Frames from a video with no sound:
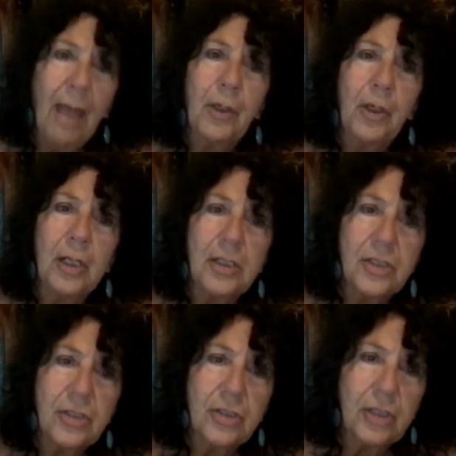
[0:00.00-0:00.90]

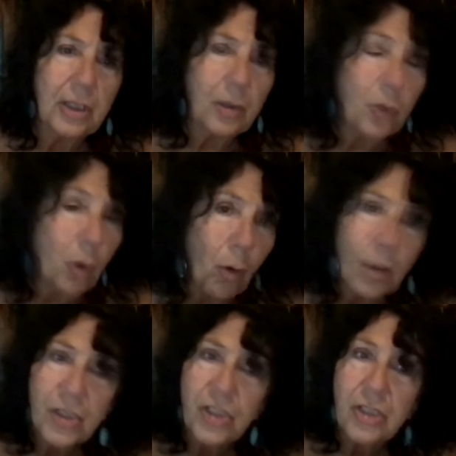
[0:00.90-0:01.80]
because the
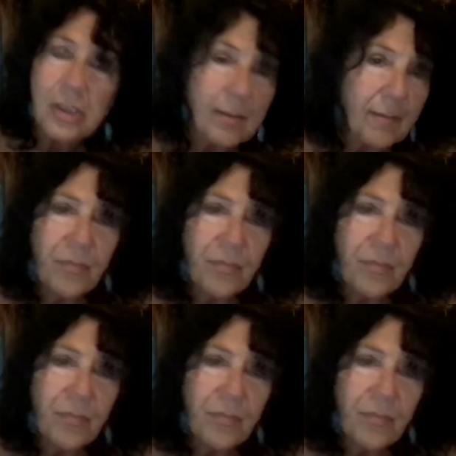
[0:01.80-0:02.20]
courts